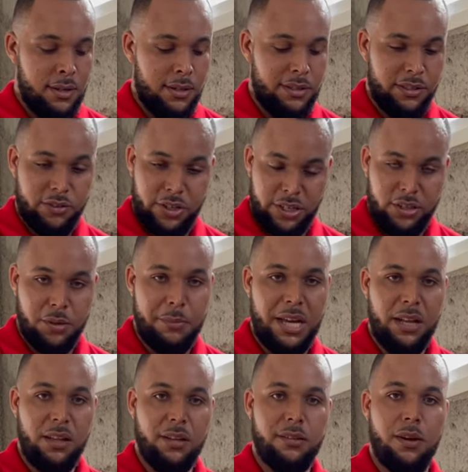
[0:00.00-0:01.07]
there's going to be a
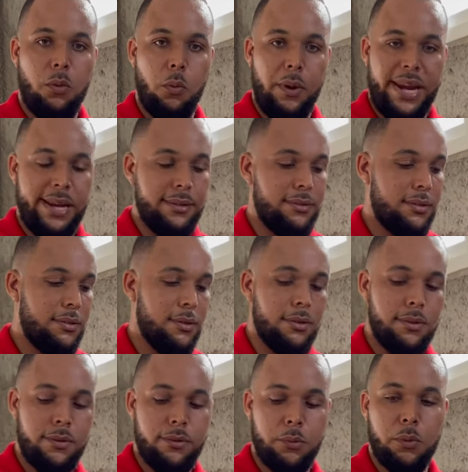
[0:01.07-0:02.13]
lot of weight,
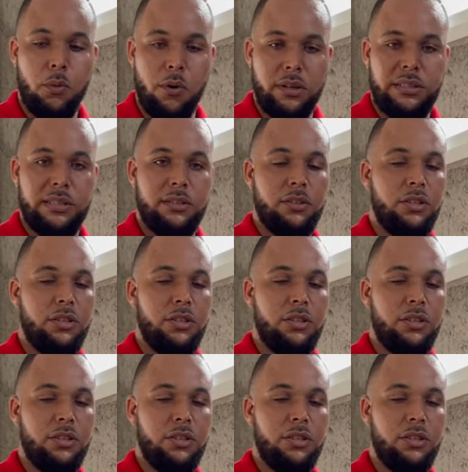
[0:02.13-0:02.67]
so we wanted to